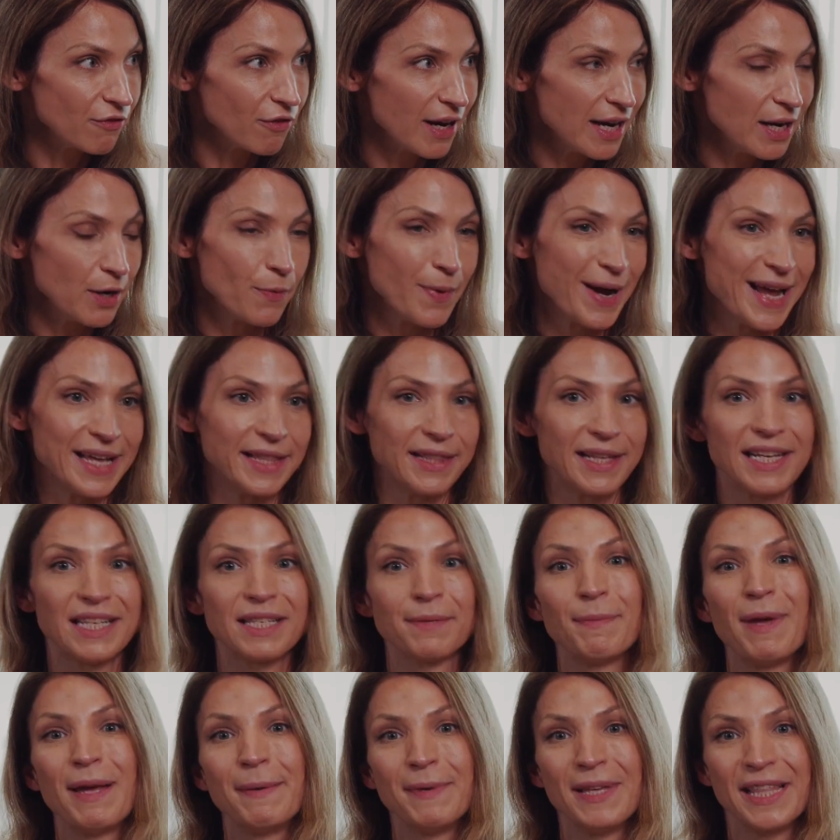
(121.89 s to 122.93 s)
right away
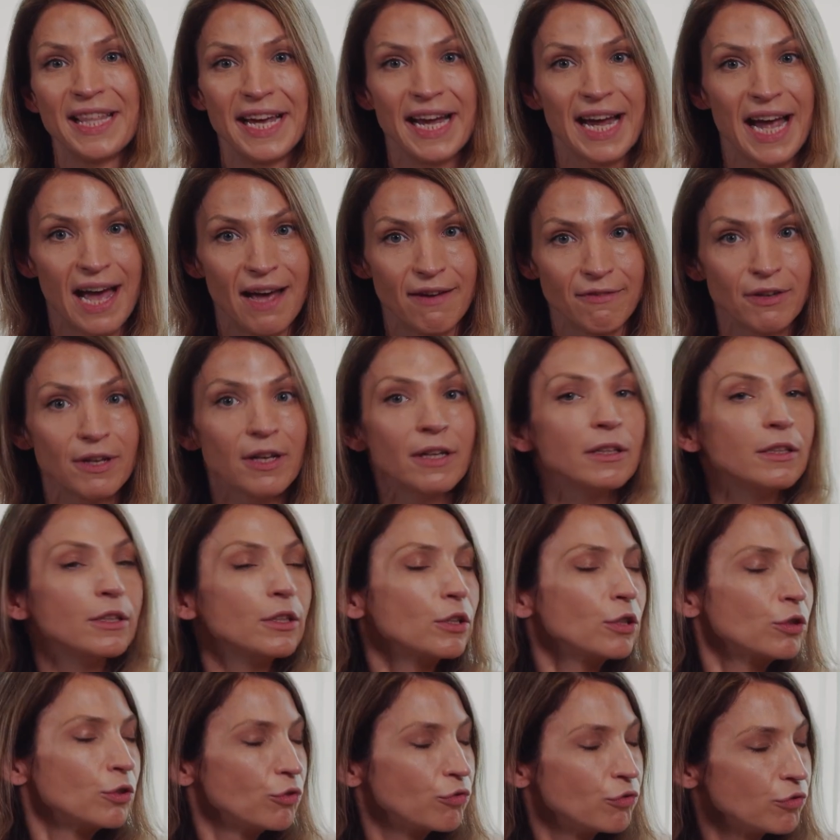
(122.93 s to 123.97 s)
unless maybe they have
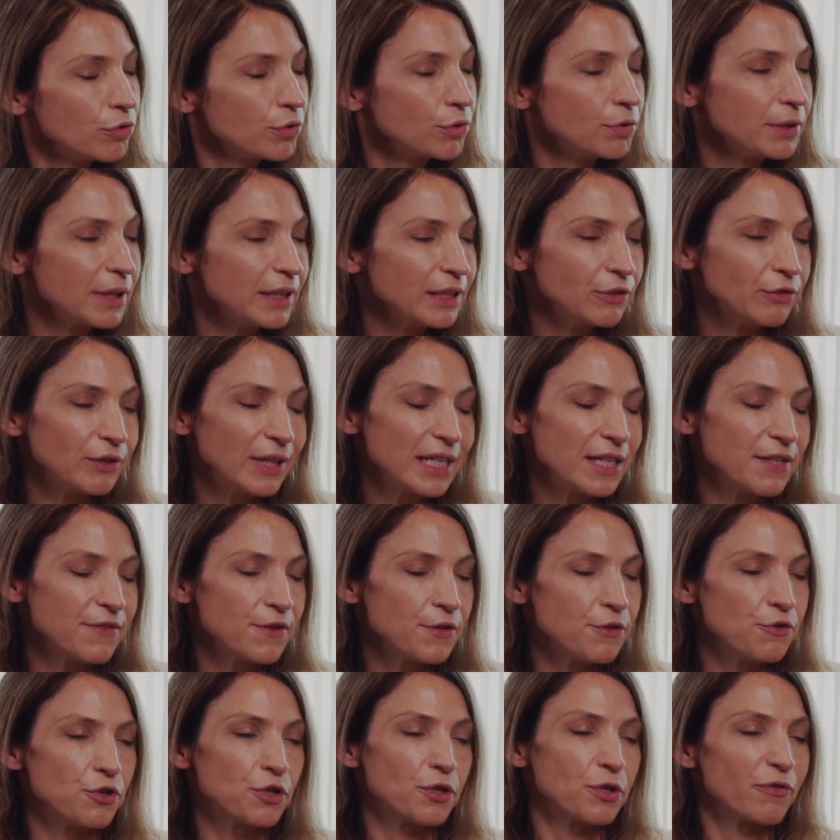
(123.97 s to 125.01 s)
truly
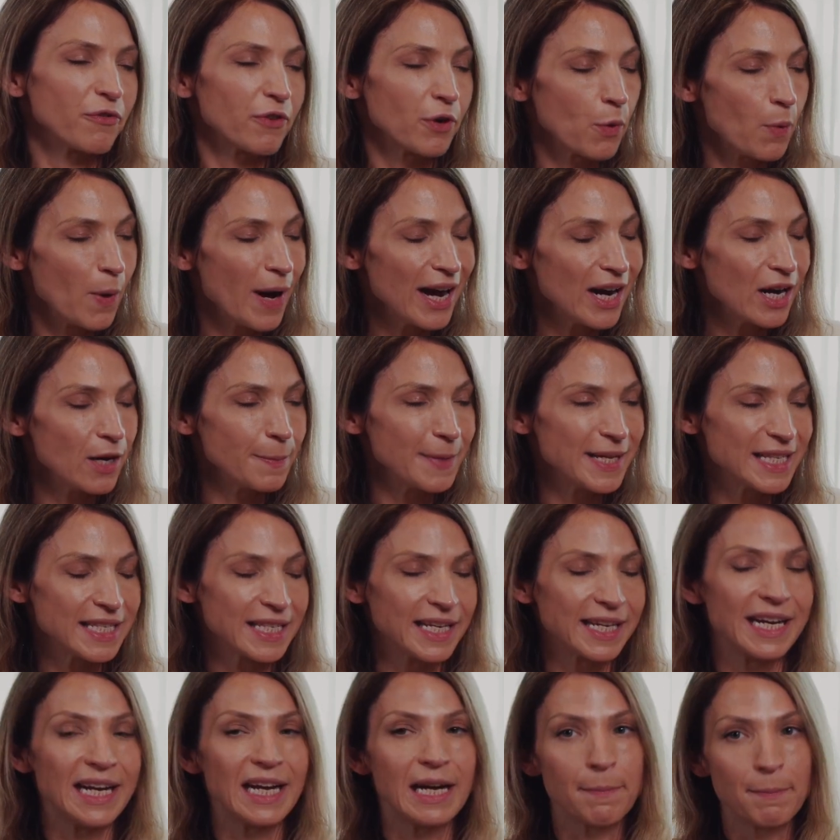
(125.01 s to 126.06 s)
transfusion requirements
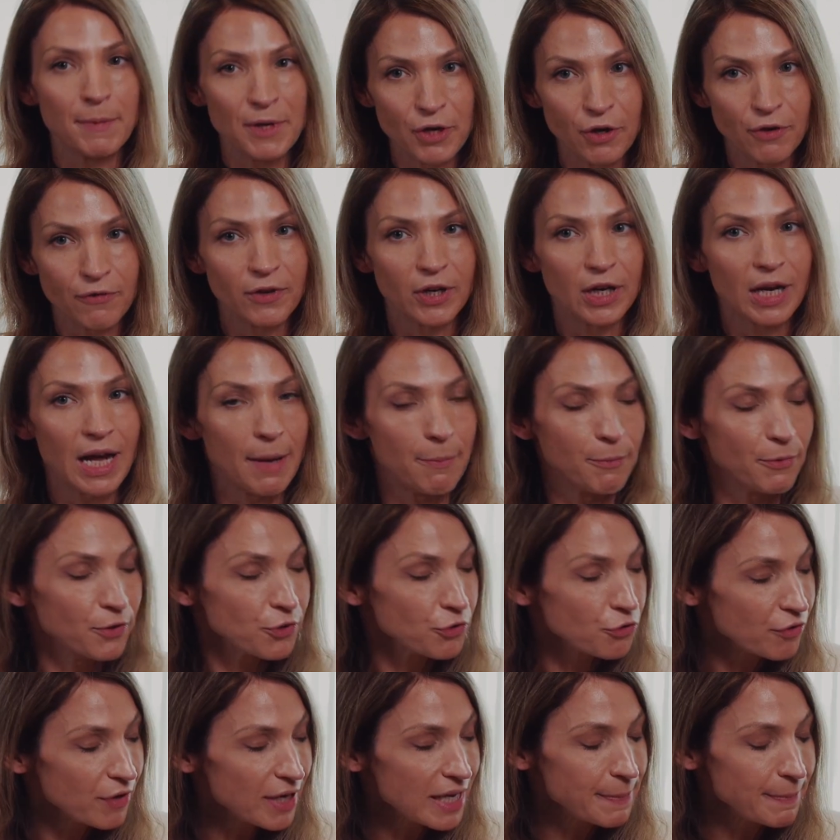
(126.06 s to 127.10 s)
that can't be overcome with
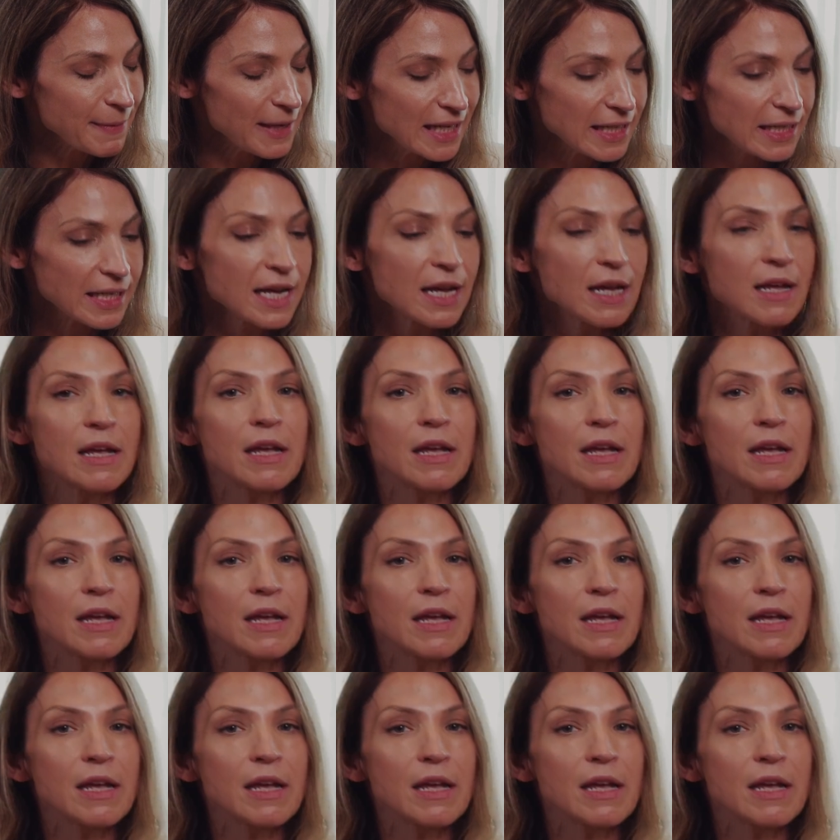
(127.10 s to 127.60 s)
treatment.